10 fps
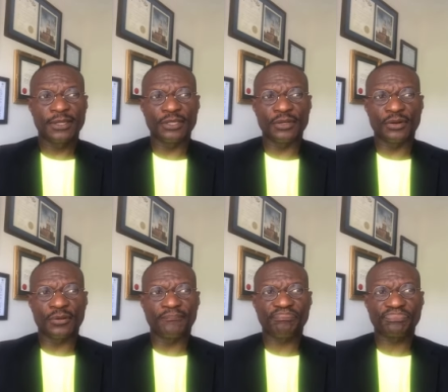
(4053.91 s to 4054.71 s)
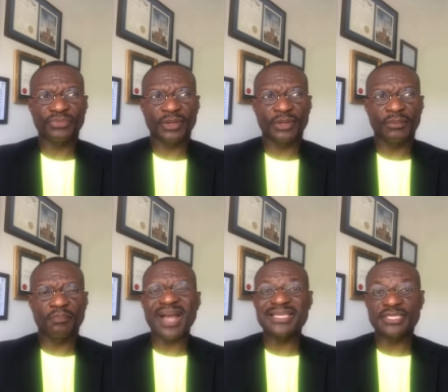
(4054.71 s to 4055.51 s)
you know,
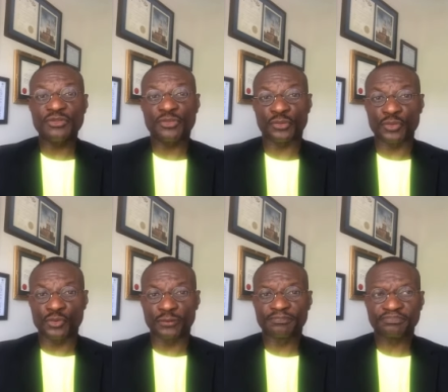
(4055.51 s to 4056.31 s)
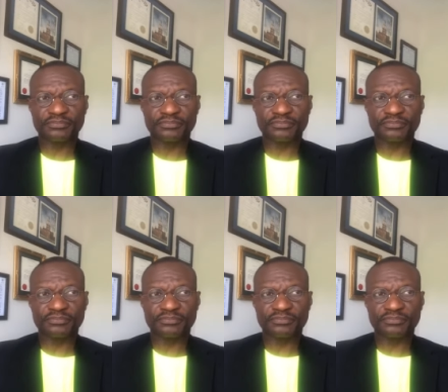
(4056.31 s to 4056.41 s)
passing through